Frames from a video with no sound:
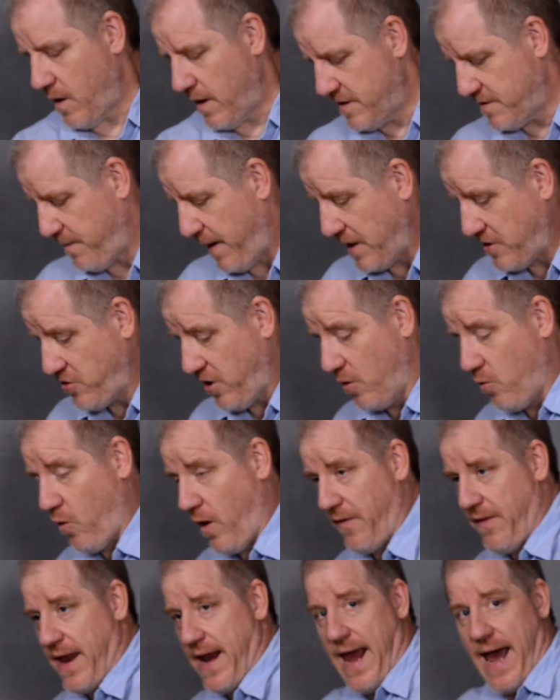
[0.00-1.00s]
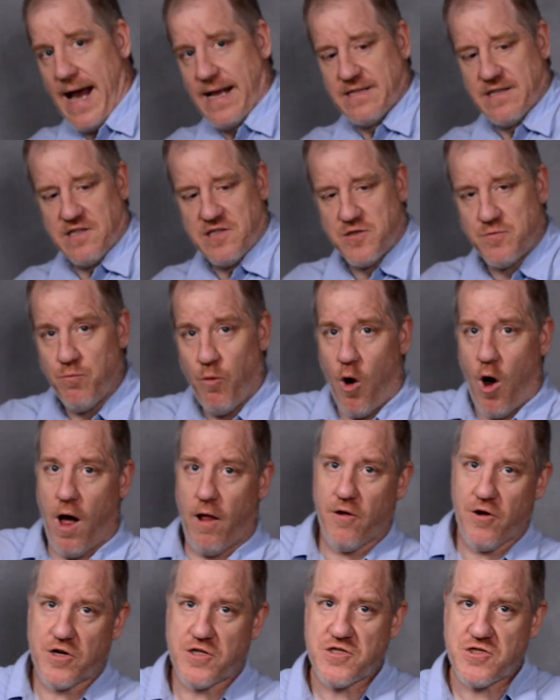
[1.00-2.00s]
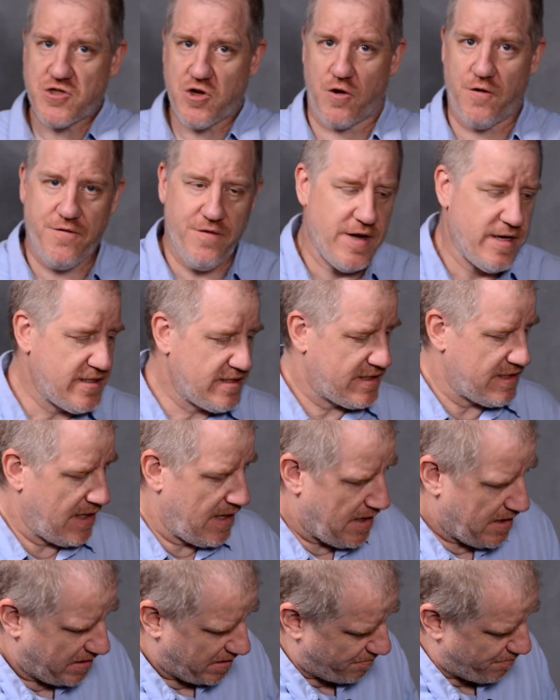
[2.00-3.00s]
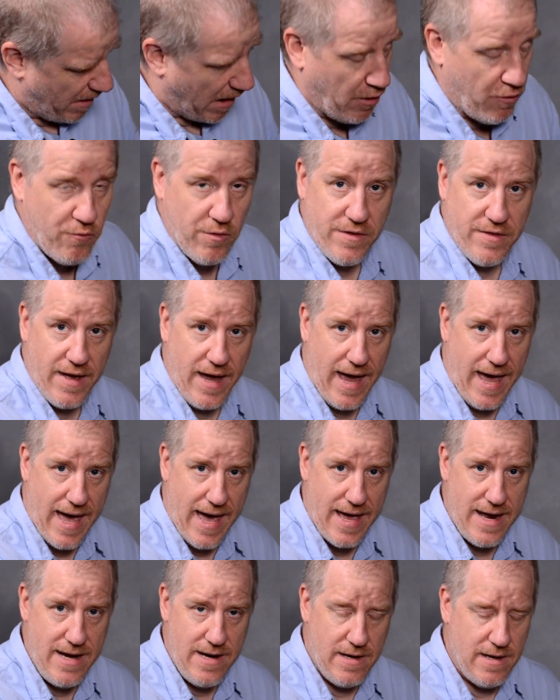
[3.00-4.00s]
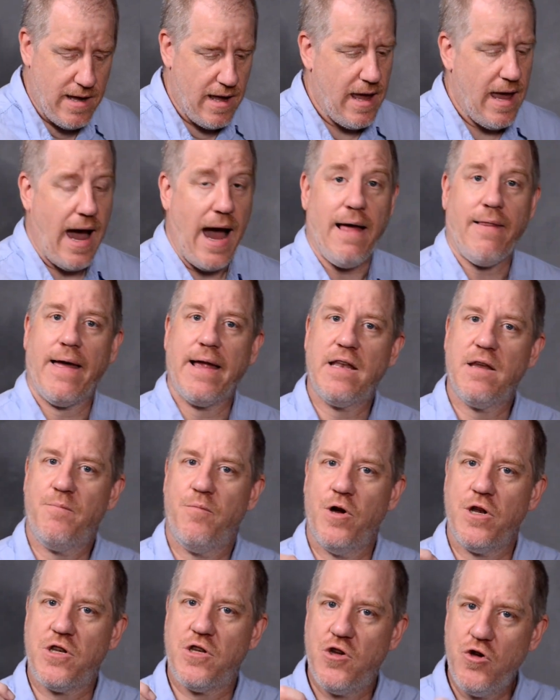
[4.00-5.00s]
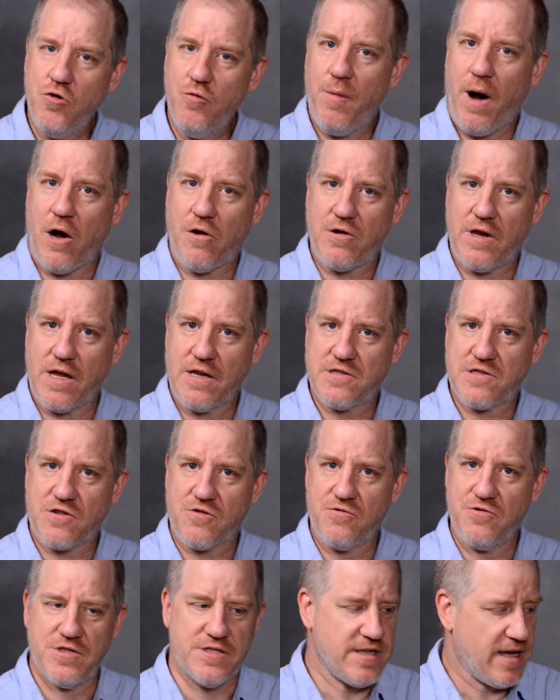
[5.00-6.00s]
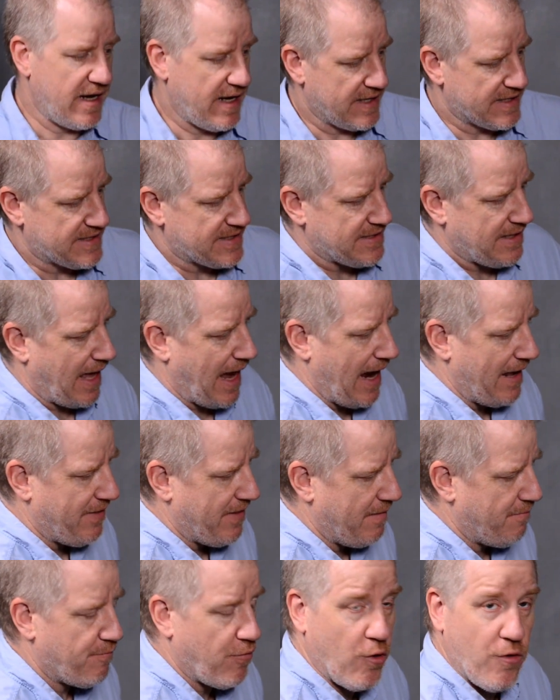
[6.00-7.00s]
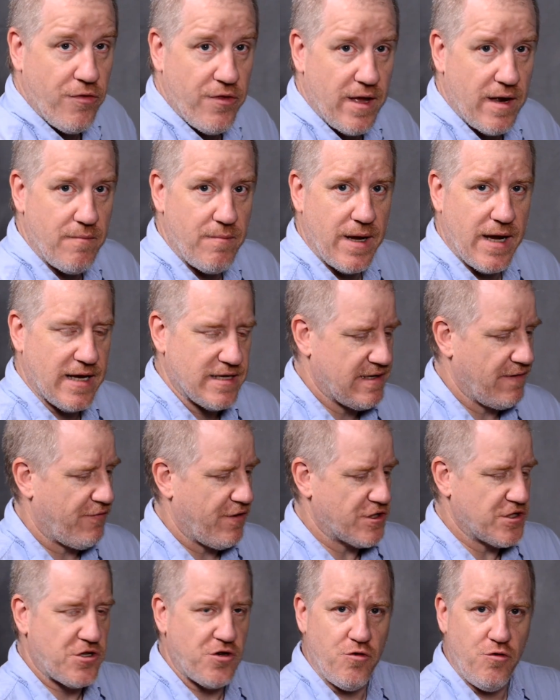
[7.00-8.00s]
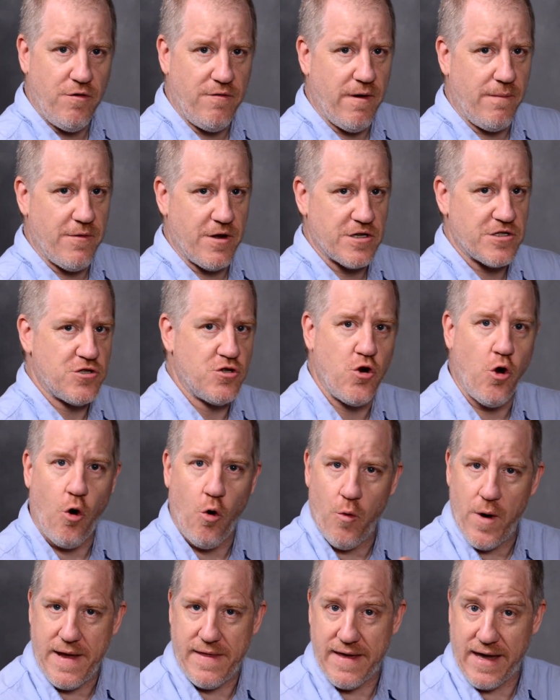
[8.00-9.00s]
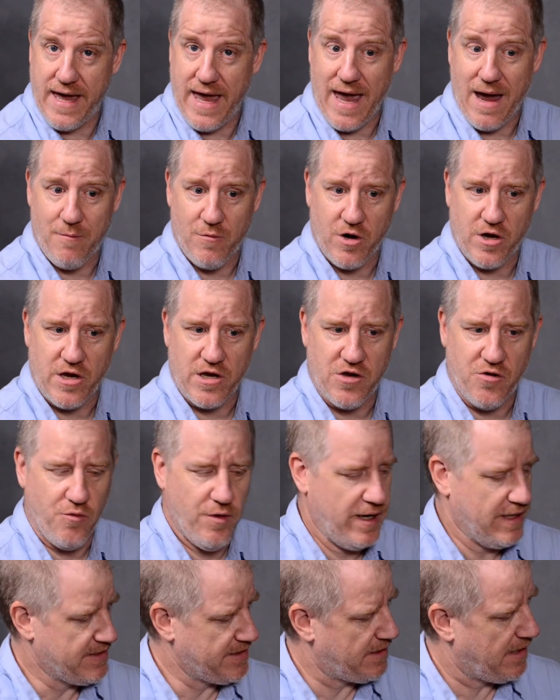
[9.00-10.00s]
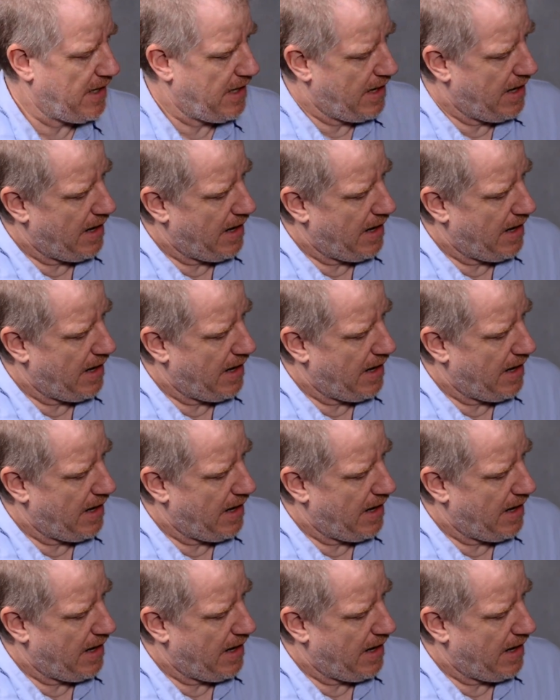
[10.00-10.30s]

especially one that has a smaller surface to mount with the head, I like to put two mounting screws in and slide them both in, because if there's two of them, there's no way the camera can twist.